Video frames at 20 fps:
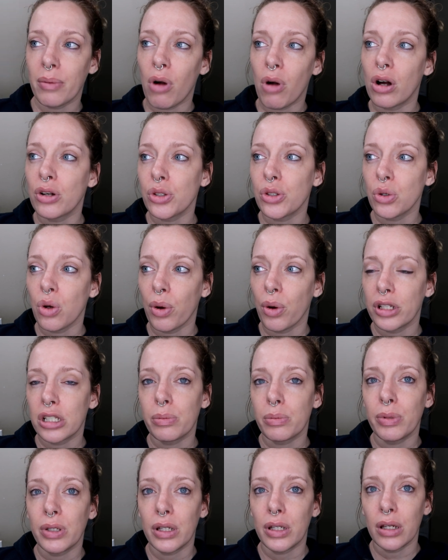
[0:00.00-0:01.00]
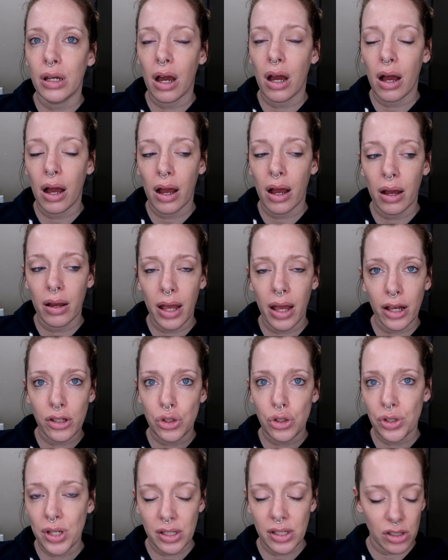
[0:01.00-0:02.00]
I'm also going to be
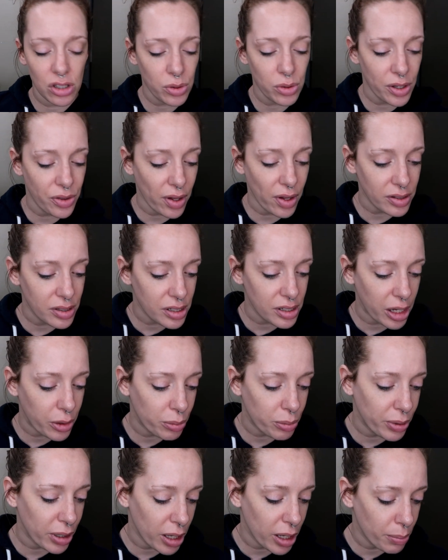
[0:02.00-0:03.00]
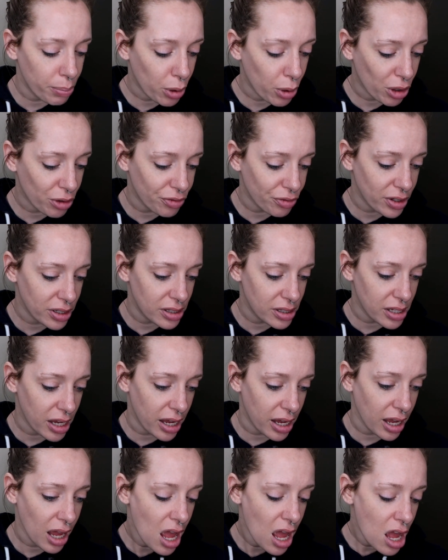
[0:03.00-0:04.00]
exercising. So I thought today would be a perfect
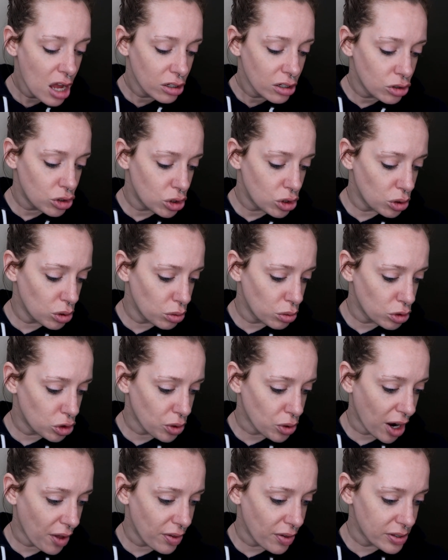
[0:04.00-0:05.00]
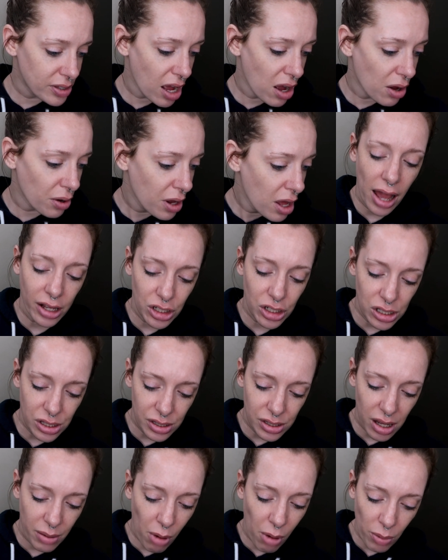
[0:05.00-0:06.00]
day to try this out. I
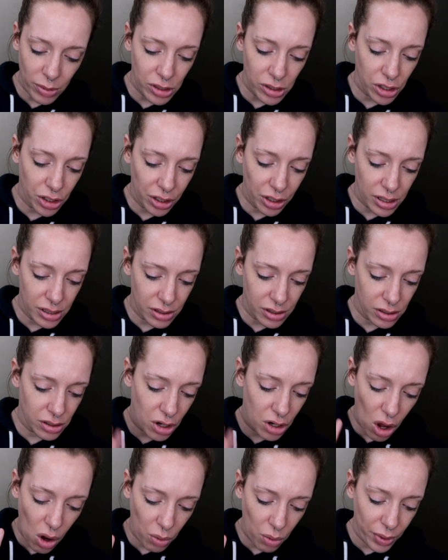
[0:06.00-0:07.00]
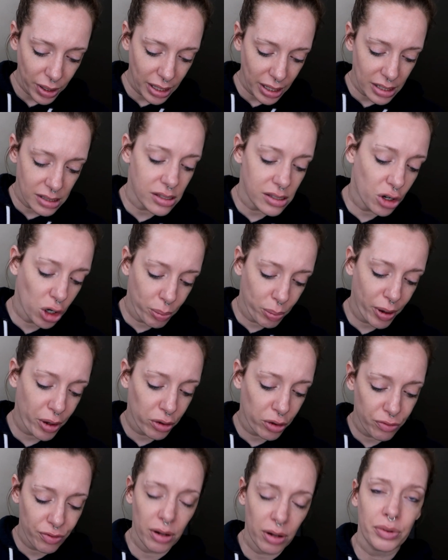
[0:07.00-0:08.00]
just am always curious to know, like, is there a
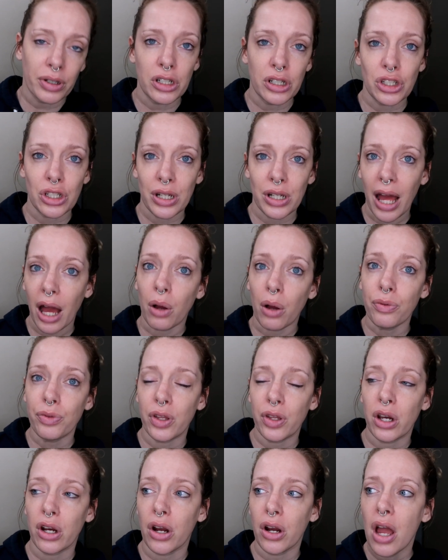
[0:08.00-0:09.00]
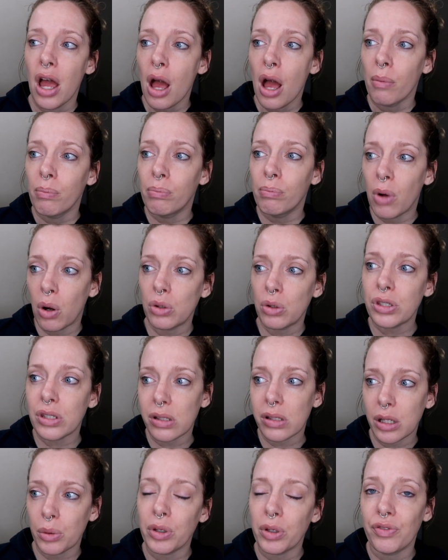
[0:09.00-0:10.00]
better foundation out there?
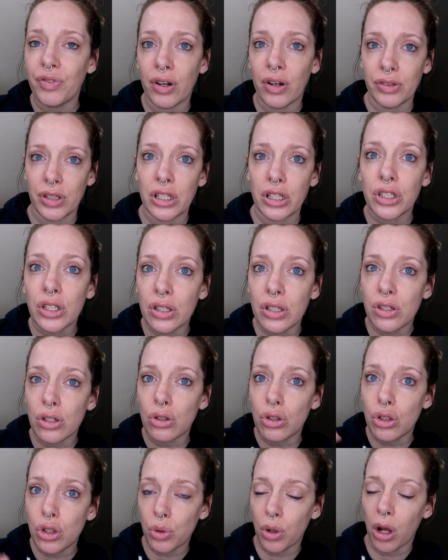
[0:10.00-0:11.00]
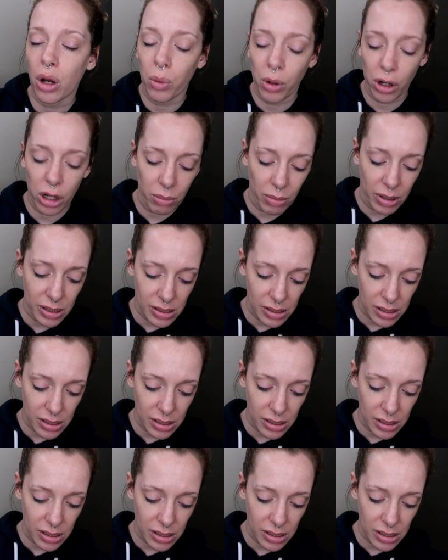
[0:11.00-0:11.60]
Most liquid foundations do not work on my